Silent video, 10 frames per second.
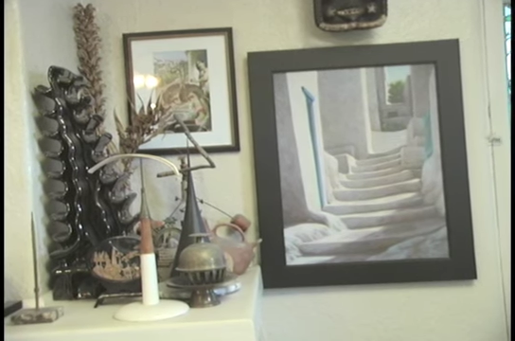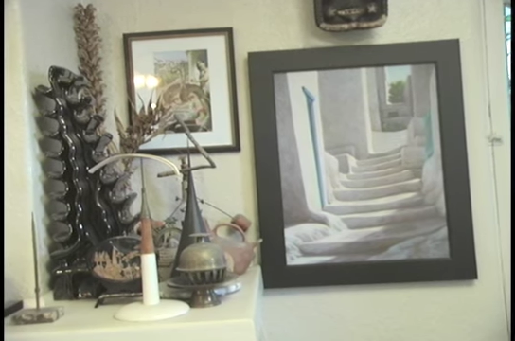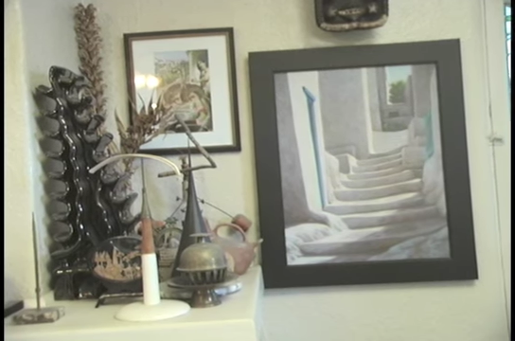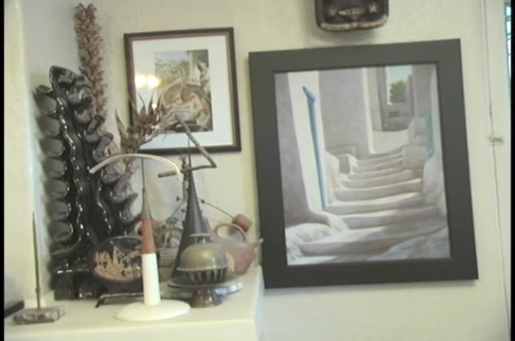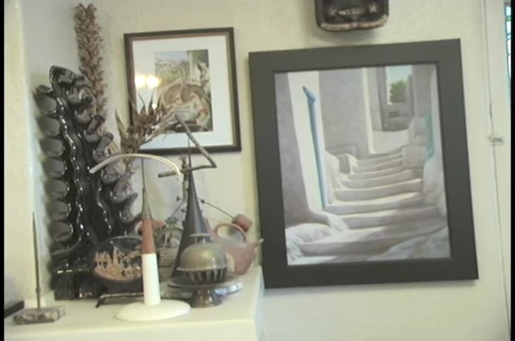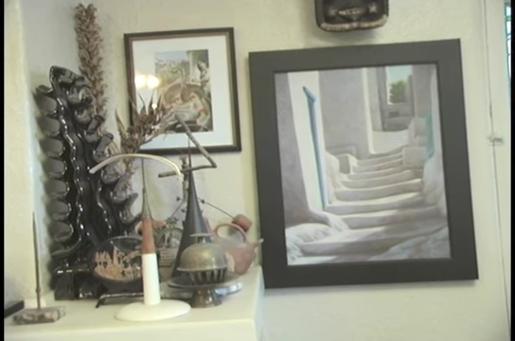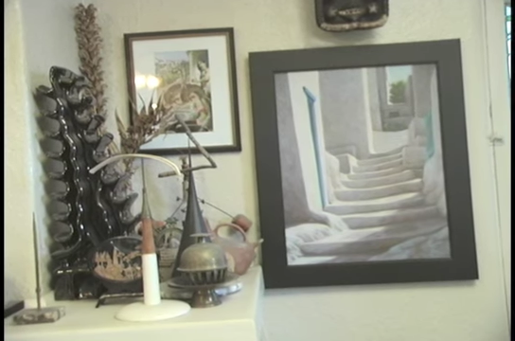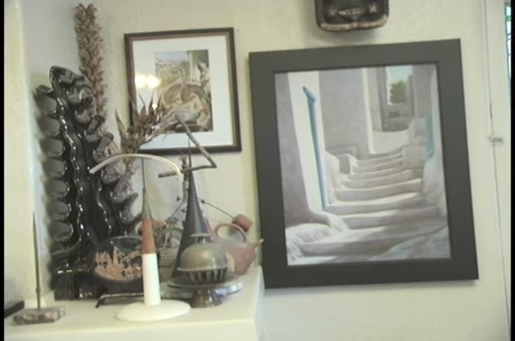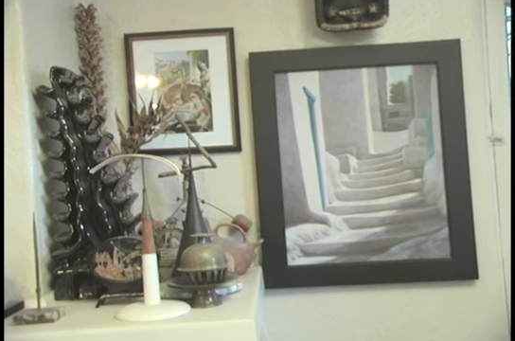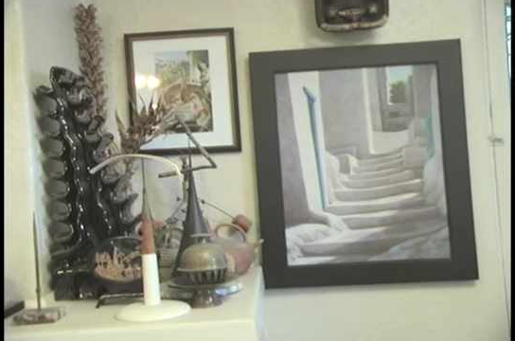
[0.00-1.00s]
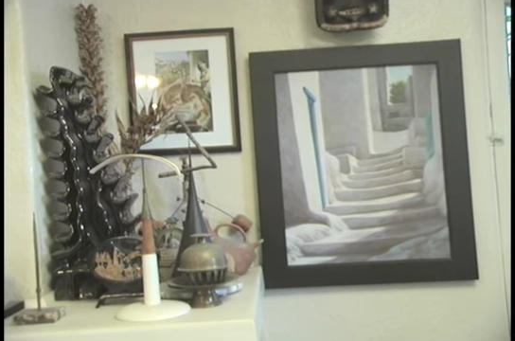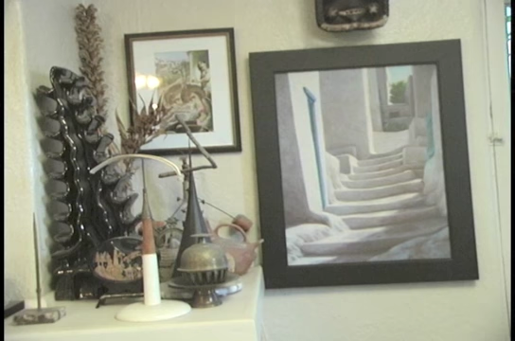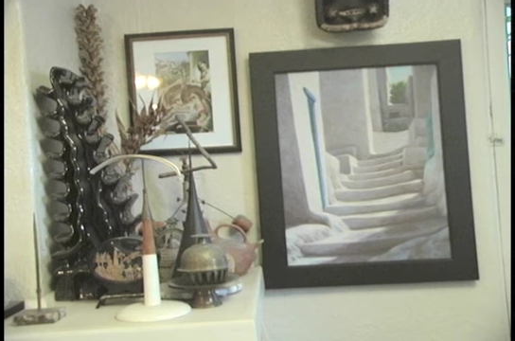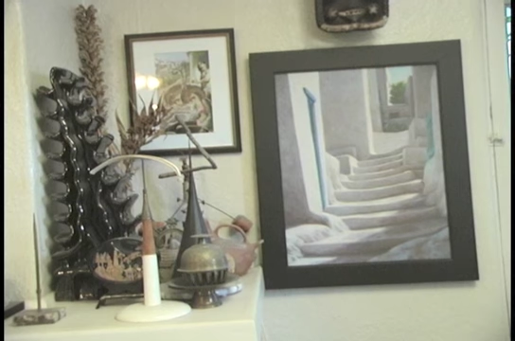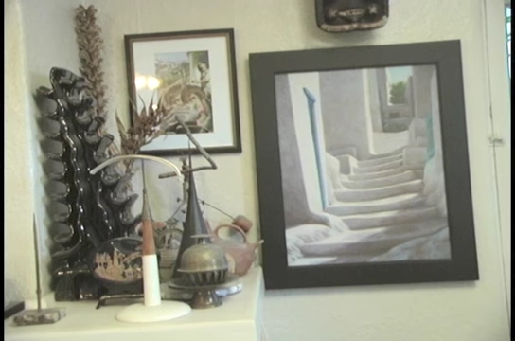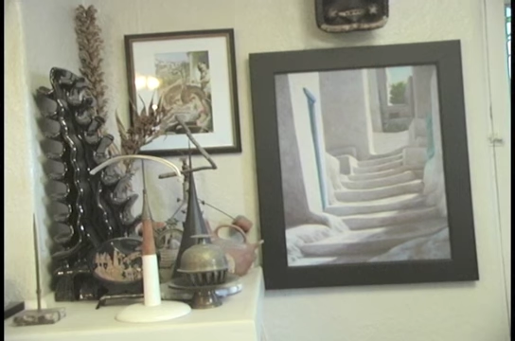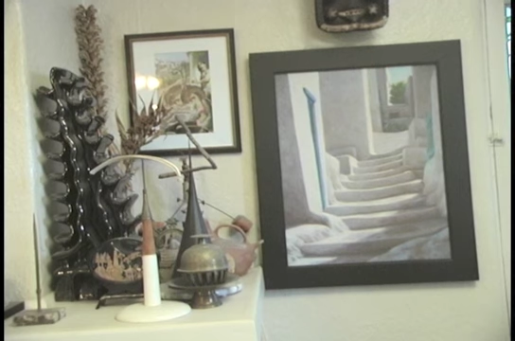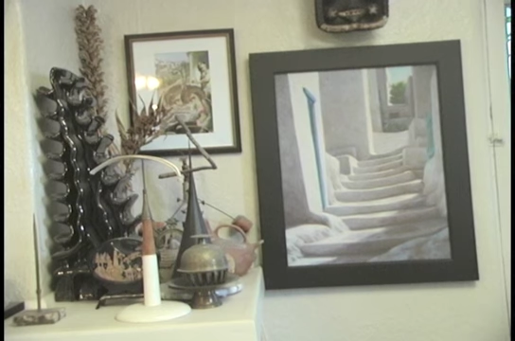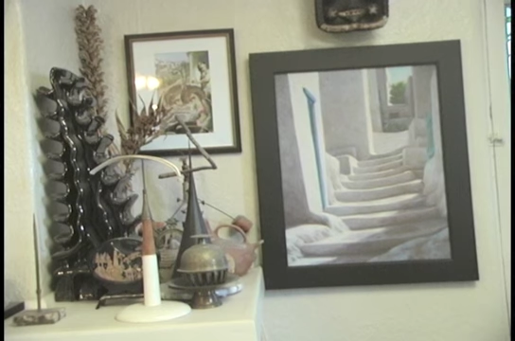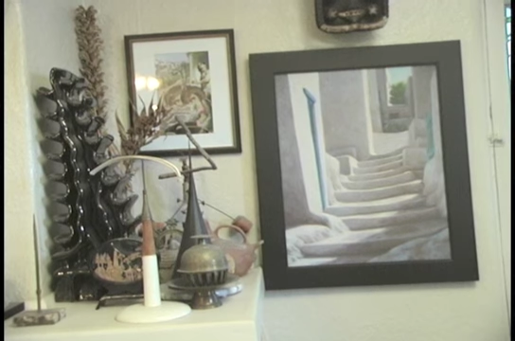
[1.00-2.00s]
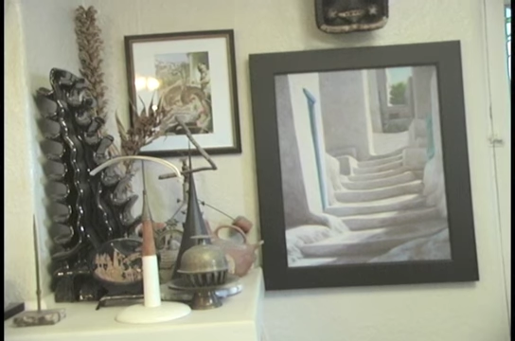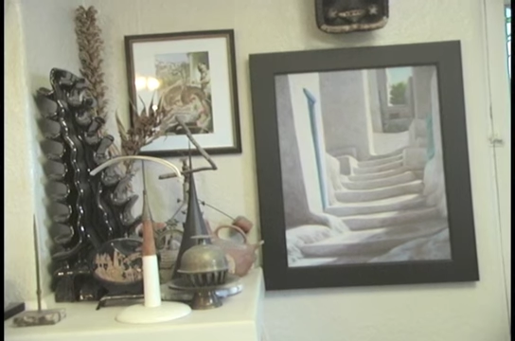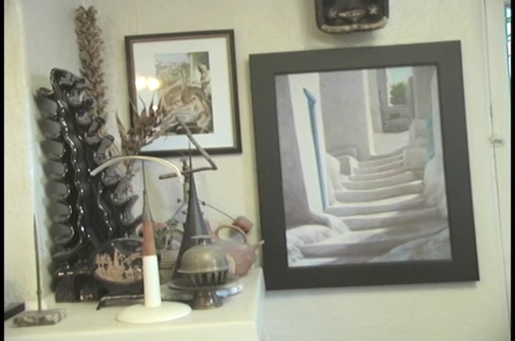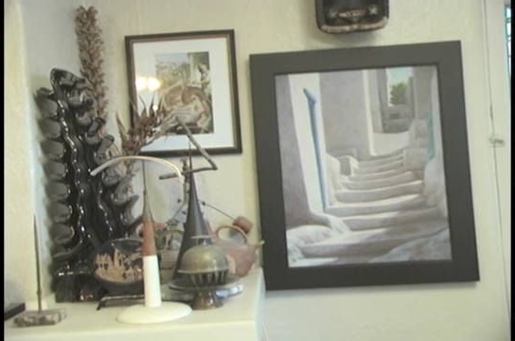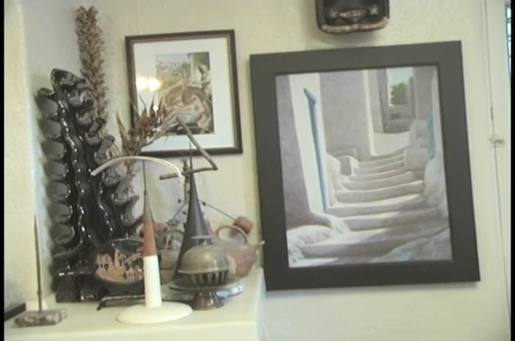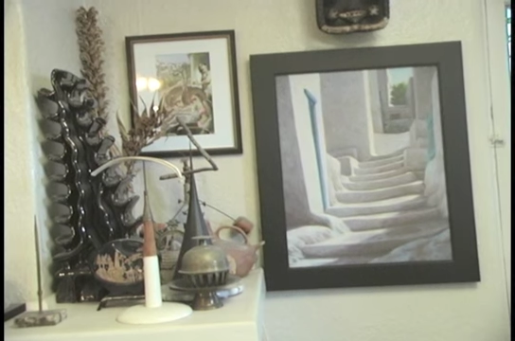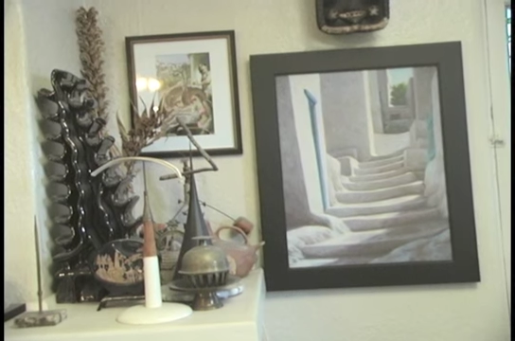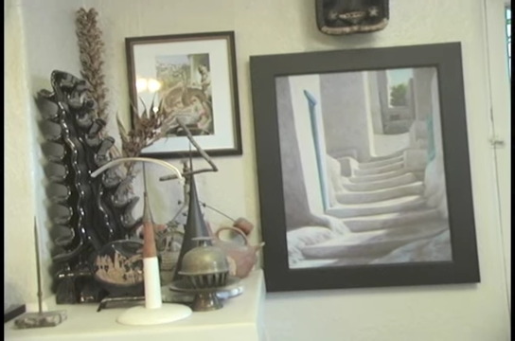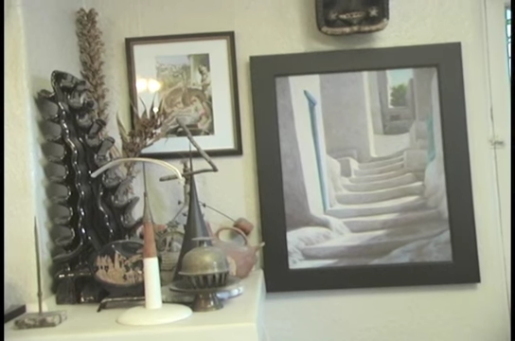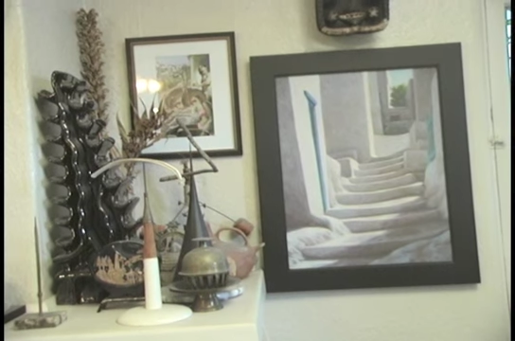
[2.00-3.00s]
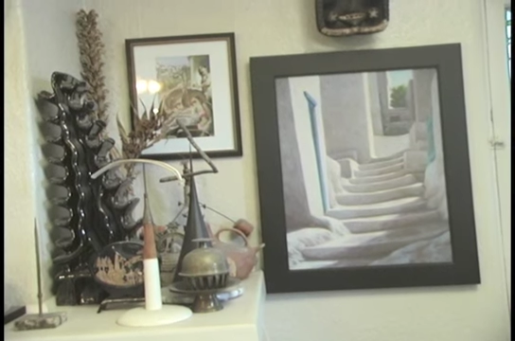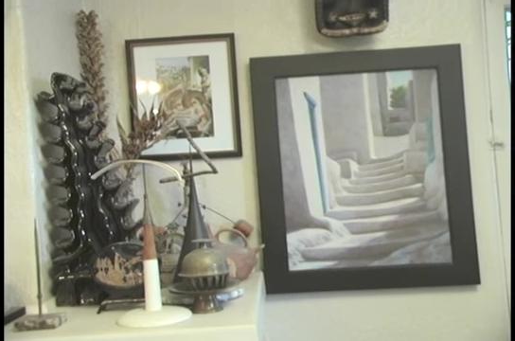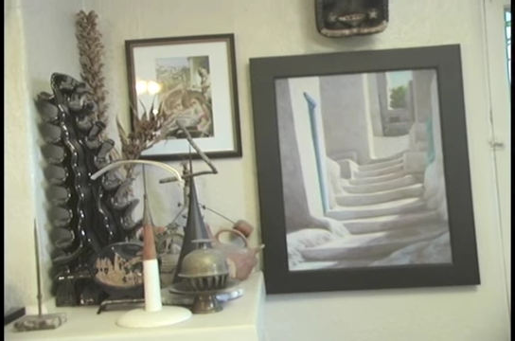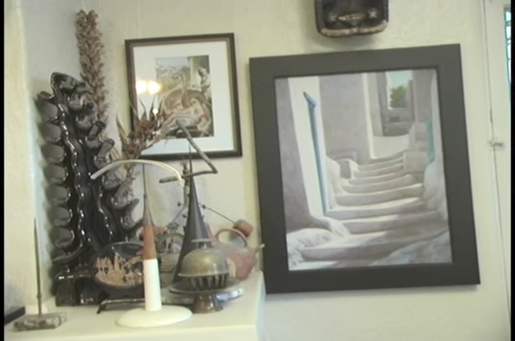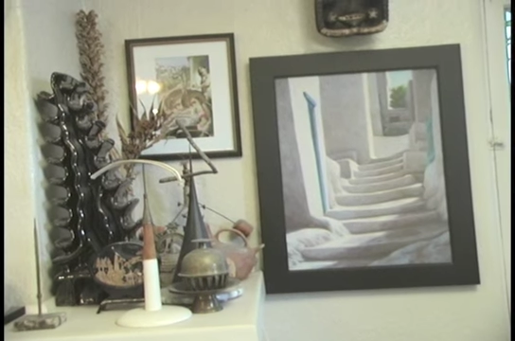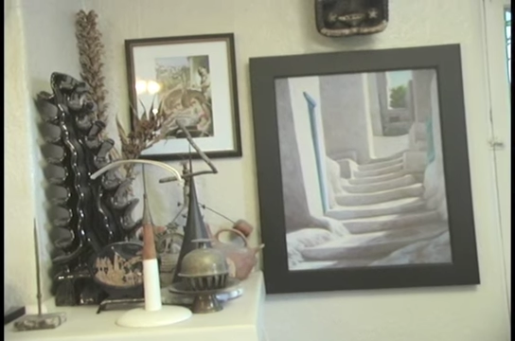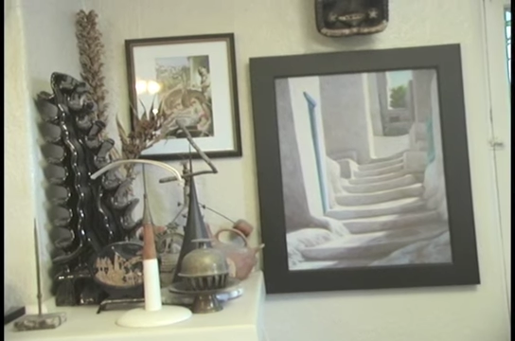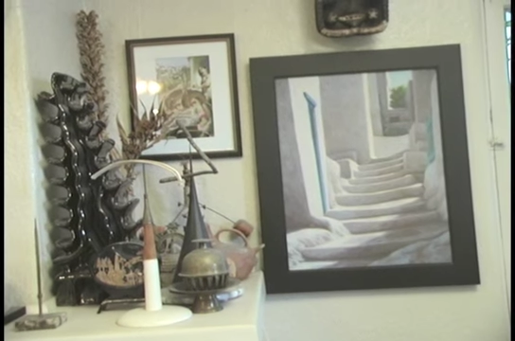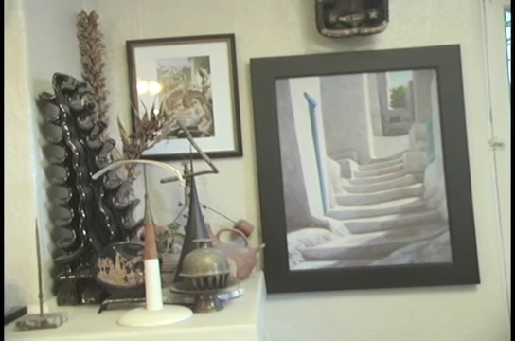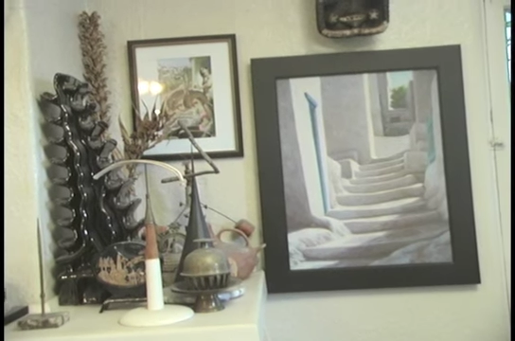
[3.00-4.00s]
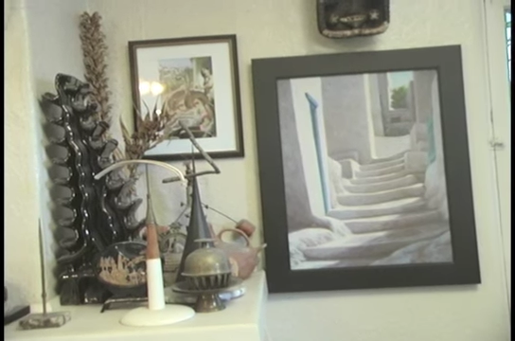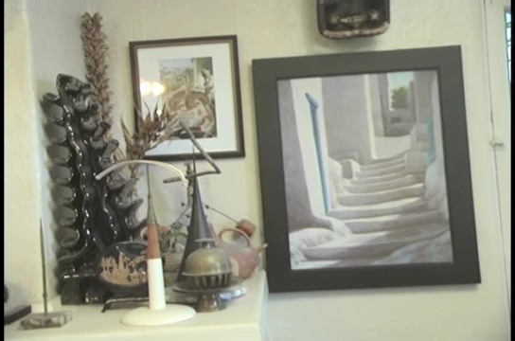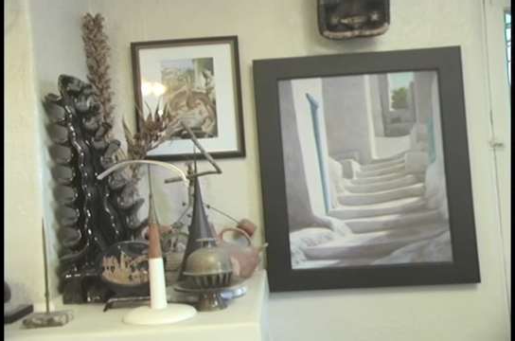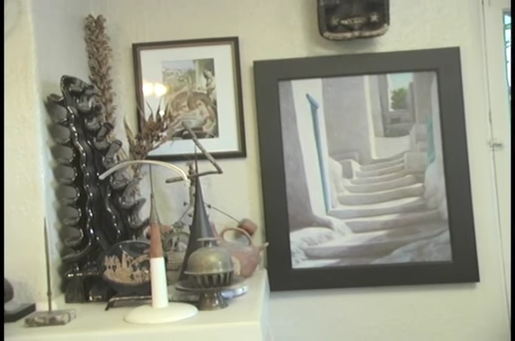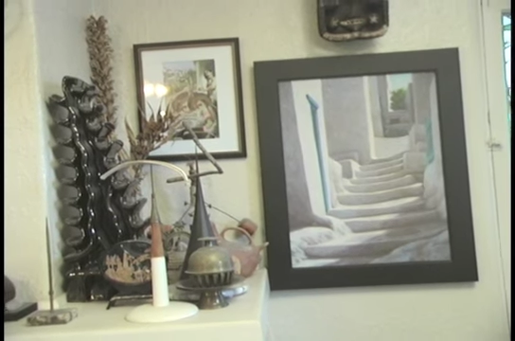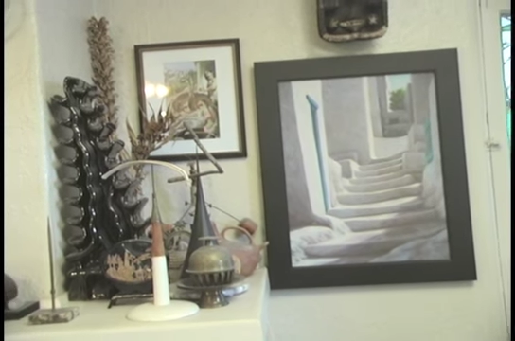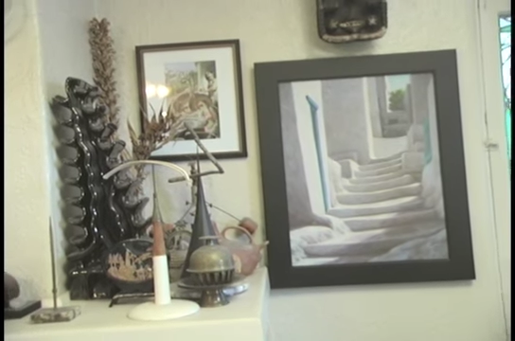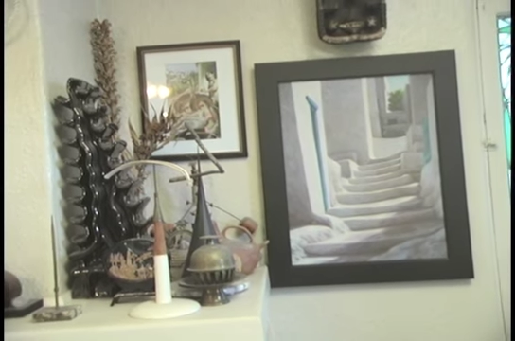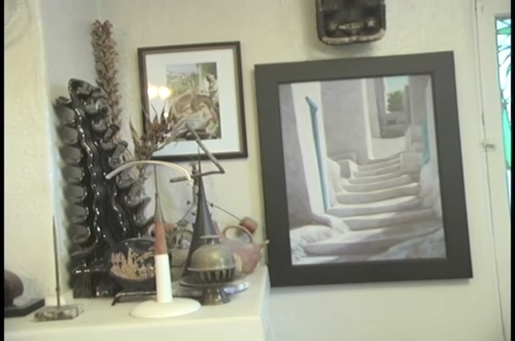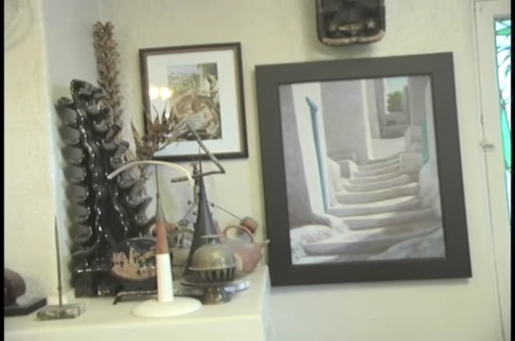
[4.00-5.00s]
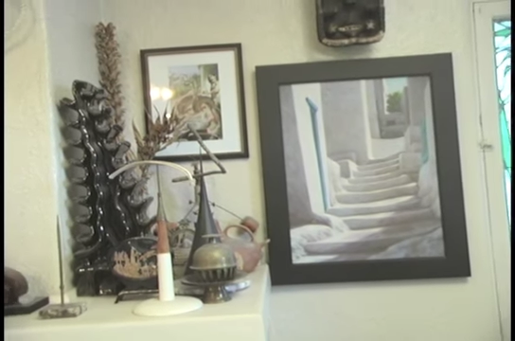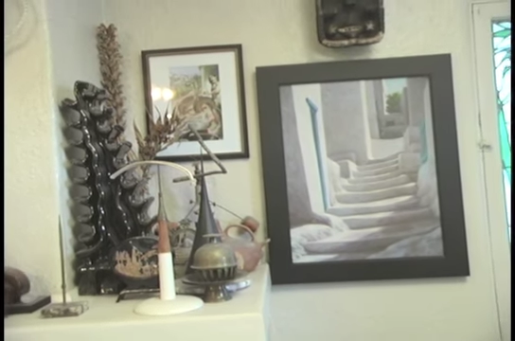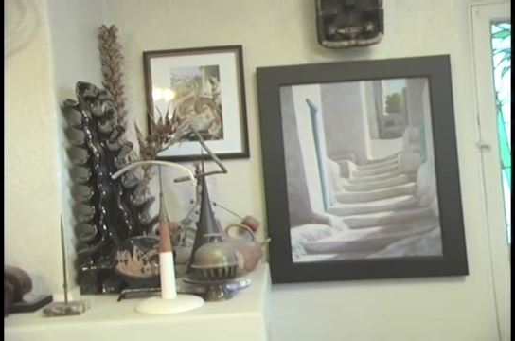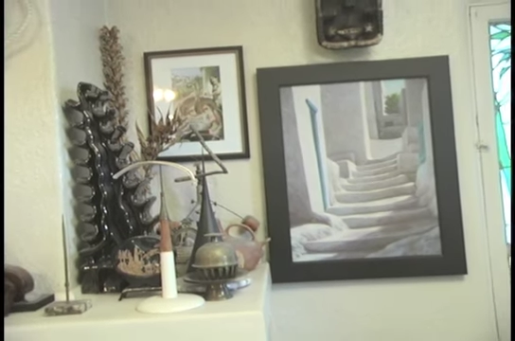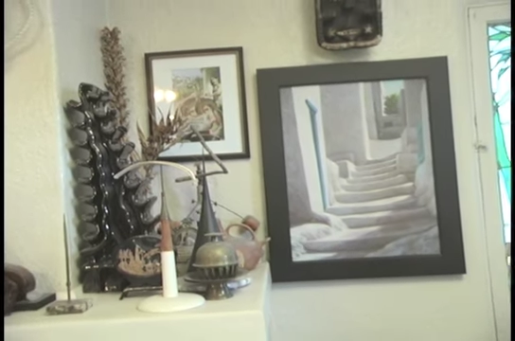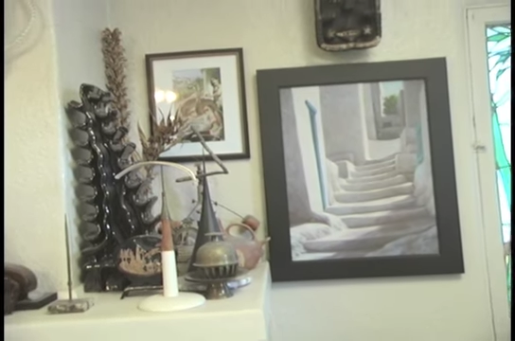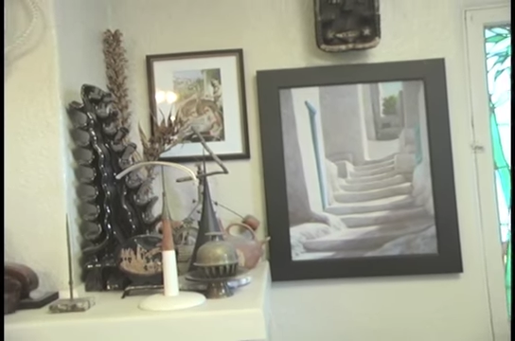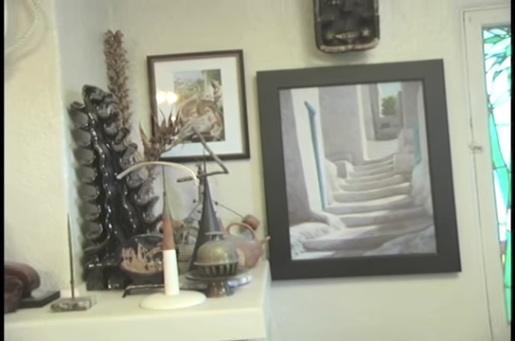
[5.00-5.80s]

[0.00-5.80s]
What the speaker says: Nobody's mouth can be seen.